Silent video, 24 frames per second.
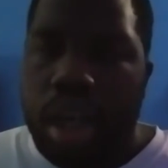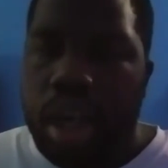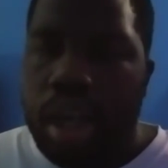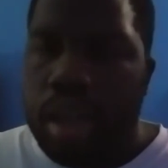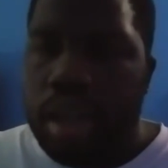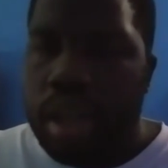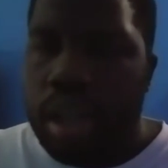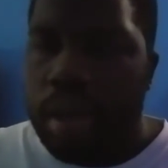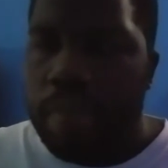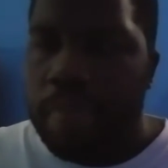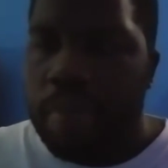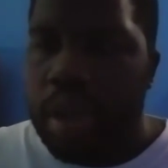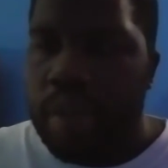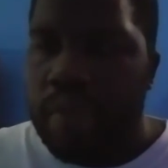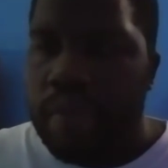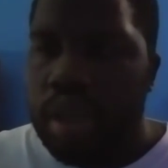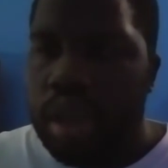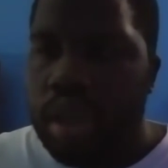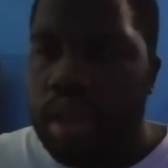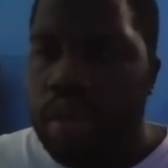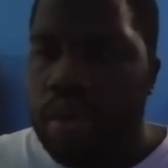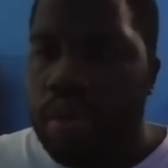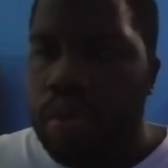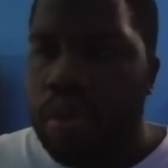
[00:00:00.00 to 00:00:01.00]
a
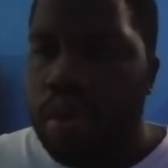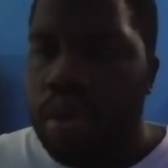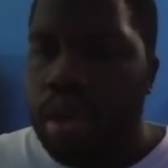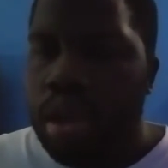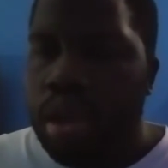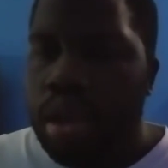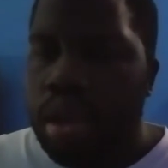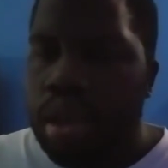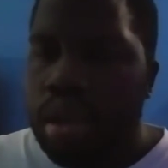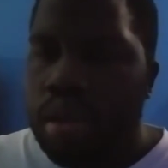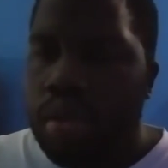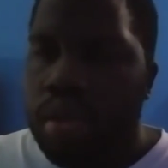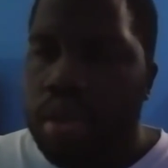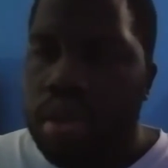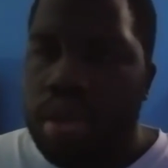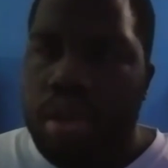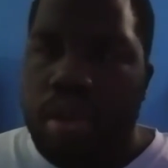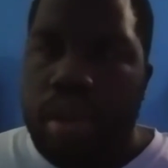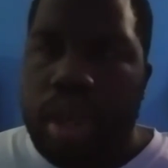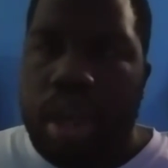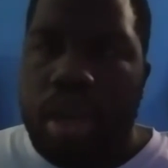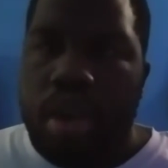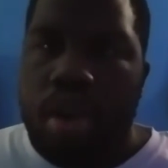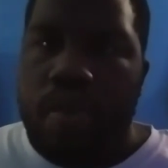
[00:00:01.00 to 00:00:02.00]
pay-per-view or
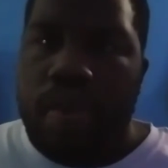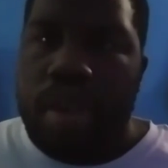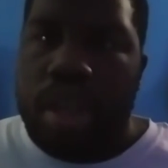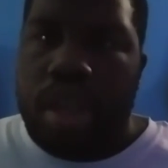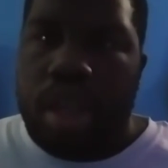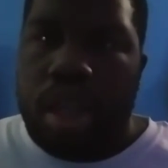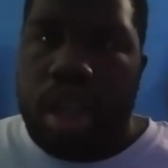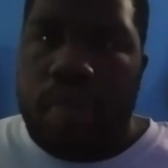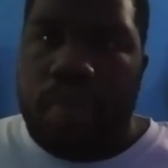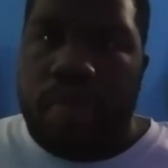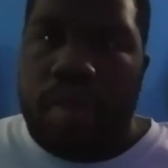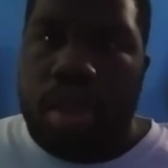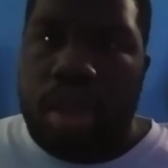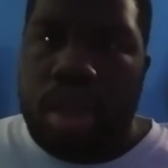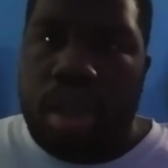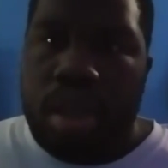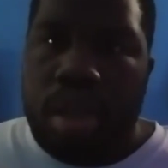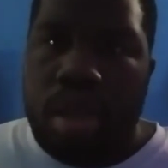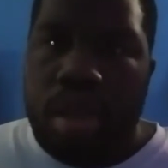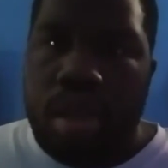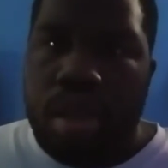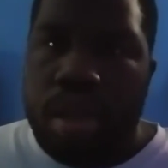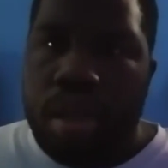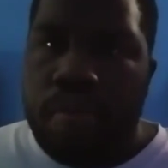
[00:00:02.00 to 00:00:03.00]
so that always
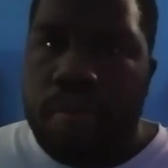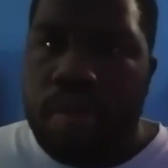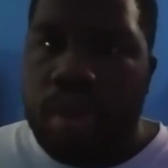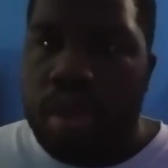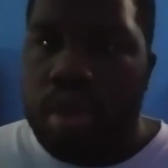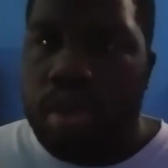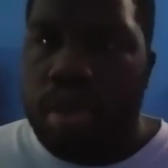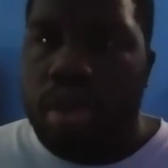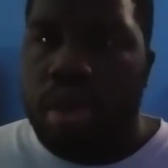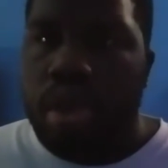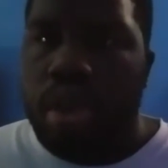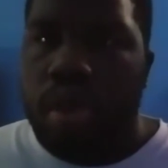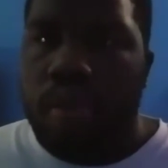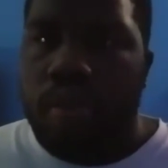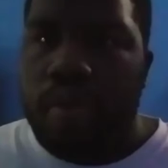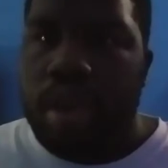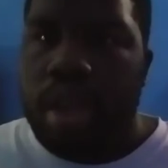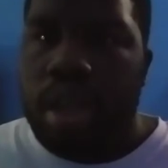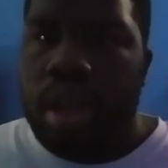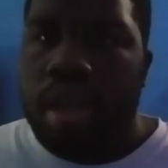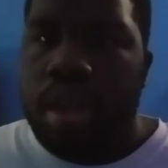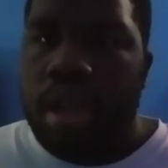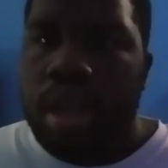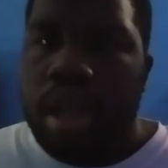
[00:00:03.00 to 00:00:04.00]
delivers to a certain
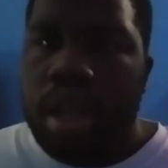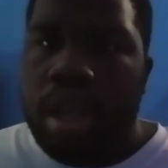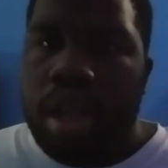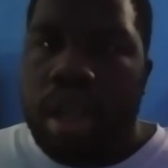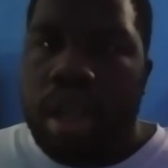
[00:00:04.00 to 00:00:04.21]
degree,